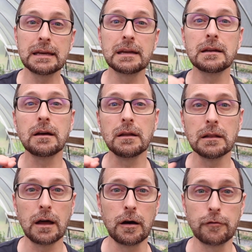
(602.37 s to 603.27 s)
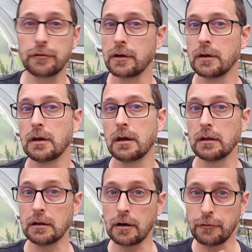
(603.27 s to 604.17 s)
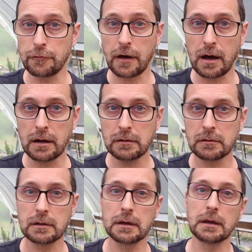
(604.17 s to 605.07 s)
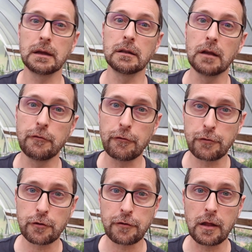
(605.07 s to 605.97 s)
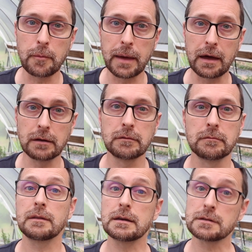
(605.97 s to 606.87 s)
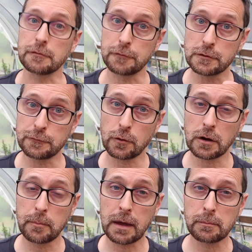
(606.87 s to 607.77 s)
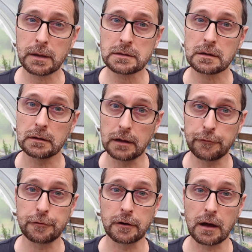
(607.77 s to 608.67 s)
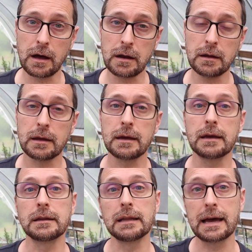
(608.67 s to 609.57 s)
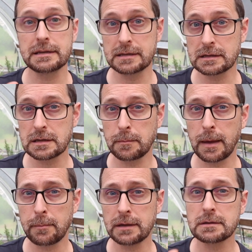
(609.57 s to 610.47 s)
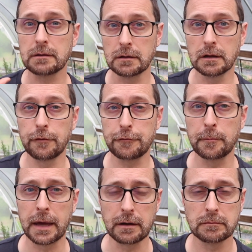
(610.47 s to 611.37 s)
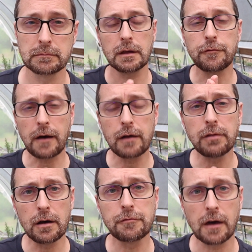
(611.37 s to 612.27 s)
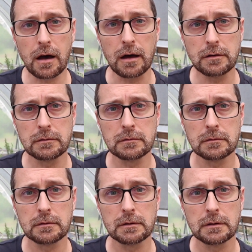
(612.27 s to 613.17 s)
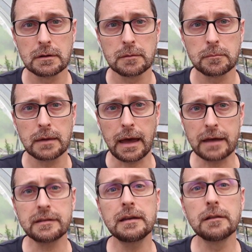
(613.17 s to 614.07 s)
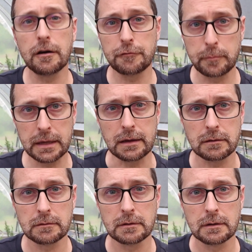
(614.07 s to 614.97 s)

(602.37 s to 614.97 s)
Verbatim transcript: in love love of God and love of your fellow man. That's the first four commandments love for God, and the last six commandments love for man. If I love God as he loved me,